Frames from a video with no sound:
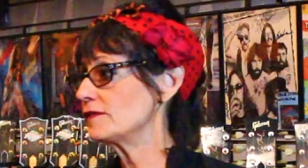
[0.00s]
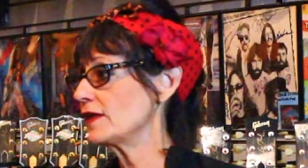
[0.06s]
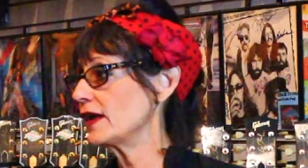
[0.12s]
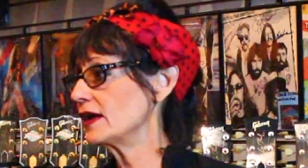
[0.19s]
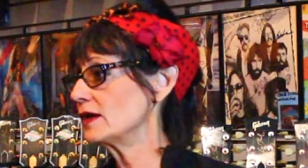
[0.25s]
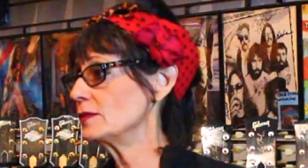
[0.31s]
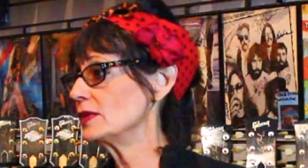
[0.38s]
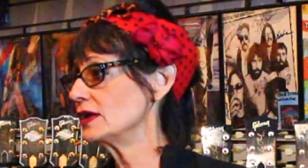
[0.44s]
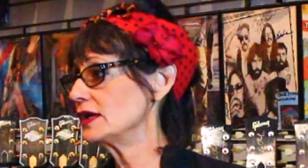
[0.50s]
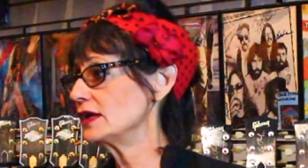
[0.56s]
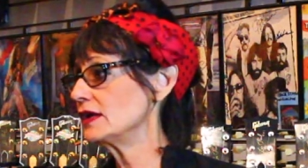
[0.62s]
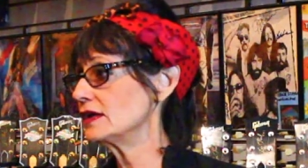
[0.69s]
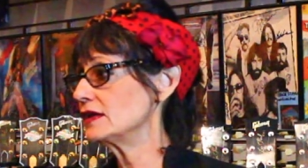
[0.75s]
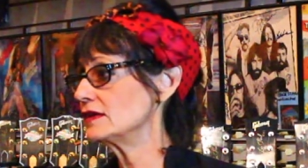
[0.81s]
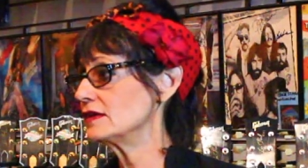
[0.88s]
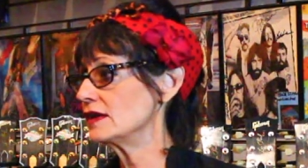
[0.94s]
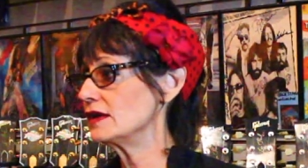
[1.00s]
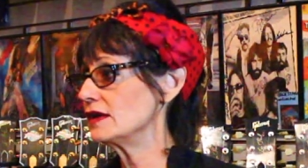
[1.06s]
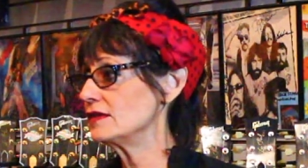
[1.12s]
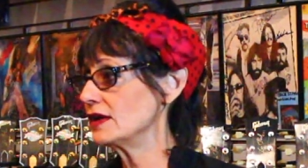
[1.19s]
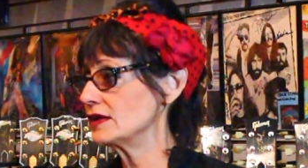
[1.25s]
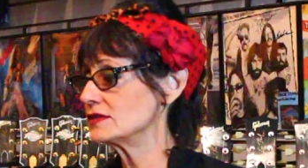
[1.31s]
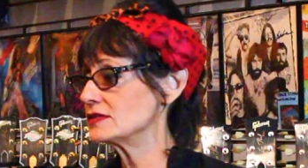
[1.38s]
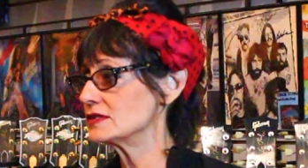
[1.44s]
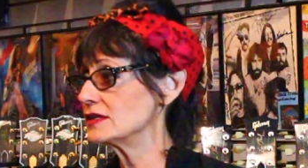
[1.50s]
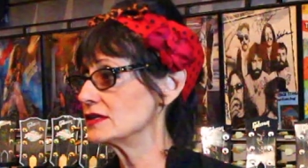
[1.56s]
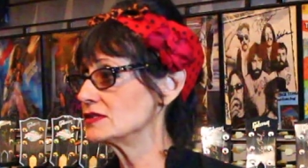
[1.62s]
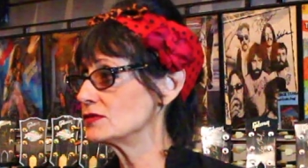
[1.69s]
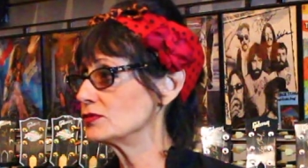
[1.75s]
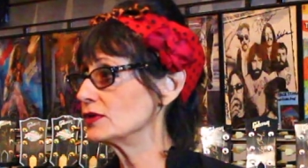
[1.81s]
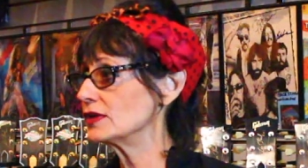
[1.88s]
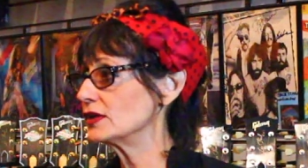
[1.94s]
family, and, and that's
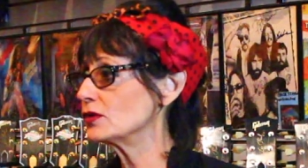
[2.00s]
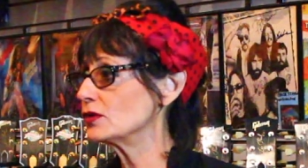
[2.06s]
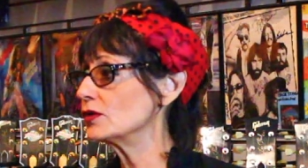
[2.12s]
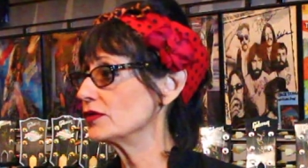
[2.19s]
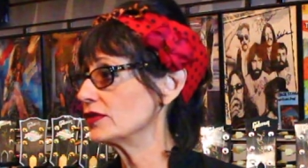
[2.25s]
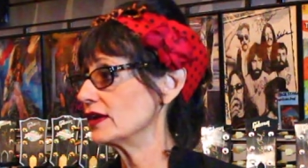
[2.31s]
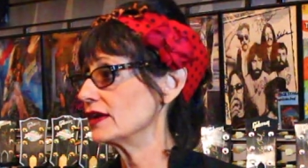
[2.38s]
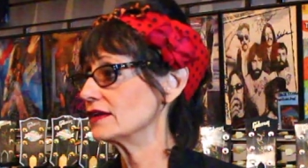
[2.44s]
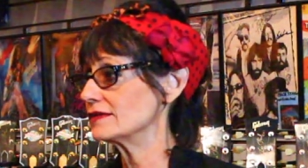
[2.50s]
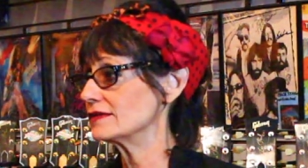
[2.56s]
that's a really cool thing.